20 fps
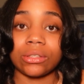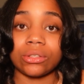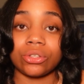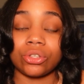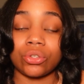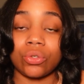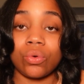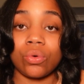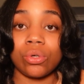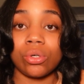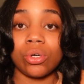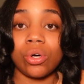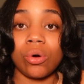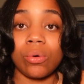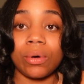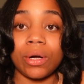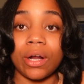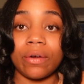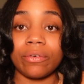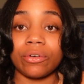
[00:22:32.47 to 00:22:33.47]
school or
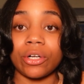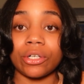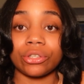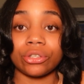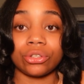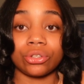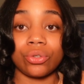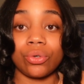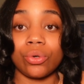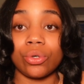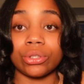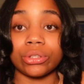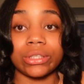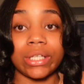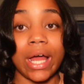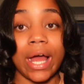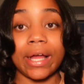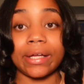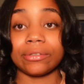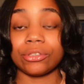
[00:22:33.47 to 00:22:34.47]
whatever nursing school is
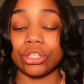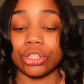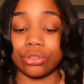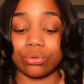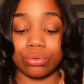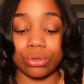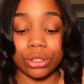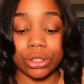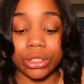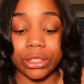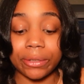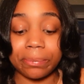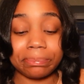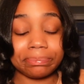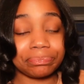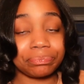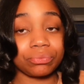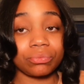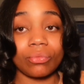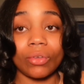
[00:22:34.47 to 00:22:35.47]
like just really
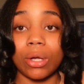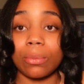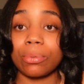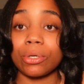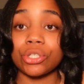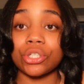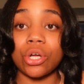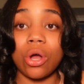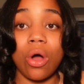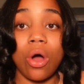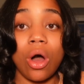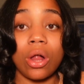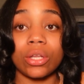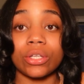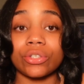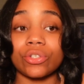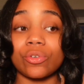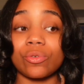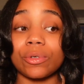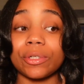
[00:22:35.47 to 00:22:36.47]
put your all
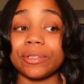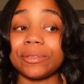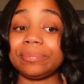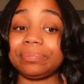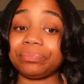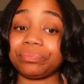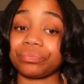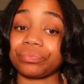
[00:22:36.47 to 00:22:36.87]
into it.